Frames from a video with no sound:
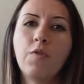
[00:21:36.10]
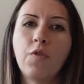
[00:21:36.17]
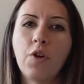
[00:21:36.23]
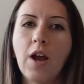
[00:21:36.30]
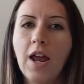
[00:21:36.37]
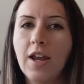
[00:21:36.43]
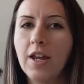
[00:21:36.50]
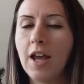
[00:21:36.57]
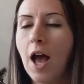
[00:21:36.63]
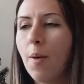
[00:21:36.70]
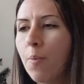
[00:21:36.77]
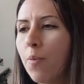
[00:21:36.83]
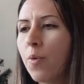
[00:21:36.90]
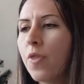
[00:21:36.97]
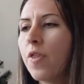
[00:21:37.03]
before ending
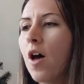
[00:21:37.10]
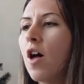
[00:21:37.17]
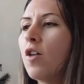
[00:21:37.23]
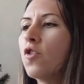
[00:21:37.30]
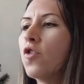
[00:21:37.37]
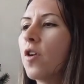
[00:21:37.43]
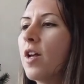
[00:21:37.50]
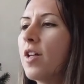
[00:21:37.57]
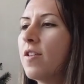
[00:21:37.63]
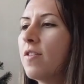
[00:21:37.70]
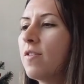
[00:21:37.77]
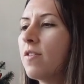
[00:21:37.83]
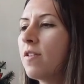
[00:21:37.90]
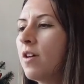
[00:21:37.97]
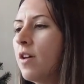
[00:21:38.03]
up with the
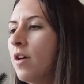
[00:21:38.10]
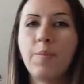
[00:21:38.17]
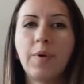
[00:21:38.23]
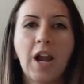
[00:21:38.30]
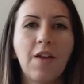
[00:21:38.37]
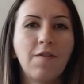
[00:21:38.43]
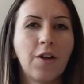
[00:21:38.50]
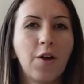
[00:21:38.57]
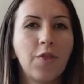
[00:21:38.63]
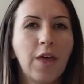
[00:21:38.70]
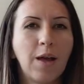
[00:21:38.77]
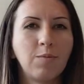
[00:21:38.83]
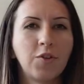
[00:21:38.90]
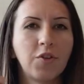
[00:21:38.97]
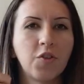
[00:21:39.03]
Altras but i found
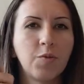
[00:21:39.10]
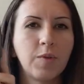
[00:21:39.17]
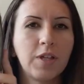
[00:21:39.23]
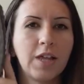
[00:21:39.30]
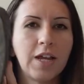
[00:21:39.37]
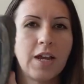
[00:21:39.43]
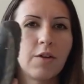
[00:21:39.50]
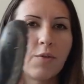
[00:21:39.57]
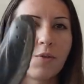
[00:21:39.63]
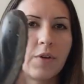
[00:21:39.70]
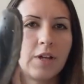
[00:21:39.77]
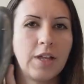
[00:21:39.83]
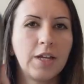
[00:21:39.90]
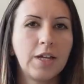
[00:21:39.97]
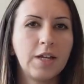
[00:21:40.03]
them to just be like a
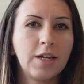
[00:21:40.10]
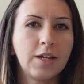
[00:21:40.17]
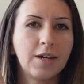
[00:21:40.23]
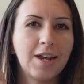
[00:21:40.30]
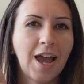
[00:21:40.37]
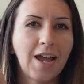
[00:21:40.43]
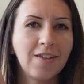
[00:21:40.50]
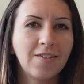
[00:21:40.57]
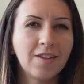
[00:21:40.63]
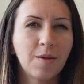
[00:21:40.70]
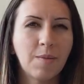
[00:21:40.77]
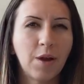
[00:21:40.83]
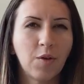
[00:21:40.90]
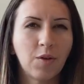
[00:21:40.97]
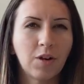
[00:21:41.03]
really nice
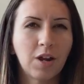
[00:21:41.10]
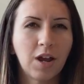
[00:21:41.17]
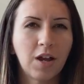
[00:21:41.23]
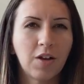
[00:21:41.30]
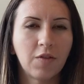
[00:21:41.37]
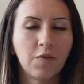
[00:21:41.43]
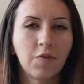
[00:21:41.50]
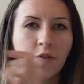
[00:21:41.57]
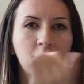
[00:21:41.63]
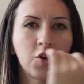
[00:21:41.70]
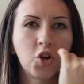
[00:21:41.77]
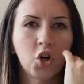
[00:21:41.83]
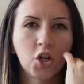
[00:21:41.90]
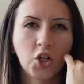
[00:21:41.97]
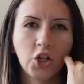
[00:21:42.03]
amount of
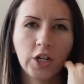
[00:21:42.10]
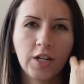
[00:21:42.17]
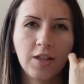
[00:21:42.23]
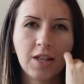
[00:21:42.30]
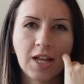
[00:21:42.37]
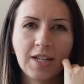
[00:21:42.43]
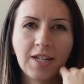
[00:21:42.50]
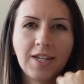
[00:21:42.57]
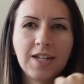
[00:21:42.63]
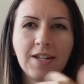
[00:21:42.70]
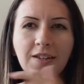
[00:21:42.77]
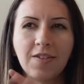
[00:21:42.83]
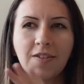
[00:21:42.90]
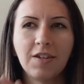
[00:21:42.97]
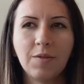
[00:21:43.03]
cushion that
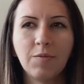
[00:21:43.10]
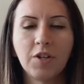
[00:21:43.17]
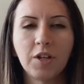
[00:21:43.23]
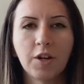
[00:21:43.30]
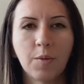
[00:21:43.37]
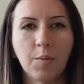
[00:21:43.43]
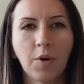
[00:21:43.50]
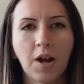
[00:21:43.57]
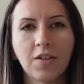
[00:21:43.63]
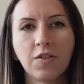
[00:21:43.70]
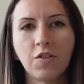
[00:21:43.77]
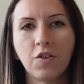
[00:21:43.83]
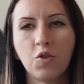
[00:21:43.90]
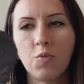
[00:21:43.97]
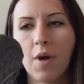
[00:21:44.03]
didn't seem to compress
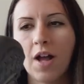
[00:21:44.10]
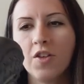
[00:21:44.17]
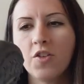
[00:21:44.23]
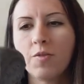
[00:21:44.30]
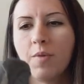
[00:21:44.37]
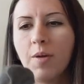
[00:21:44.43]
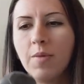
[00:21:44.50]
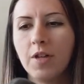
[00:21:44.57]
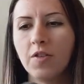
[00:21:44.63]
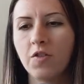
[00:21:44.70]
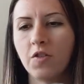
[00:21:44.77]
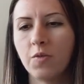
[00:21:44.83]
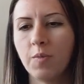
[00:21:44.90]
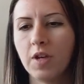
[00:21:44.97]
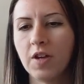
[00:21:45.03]
too much maybe it's
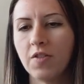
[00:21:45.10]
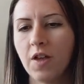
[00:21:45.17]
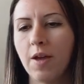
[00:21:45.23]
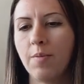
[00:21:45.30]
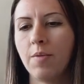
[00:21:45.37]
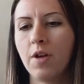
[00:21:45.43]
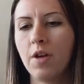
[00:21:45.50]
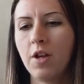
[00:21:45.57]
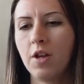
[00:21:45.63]
just because i'm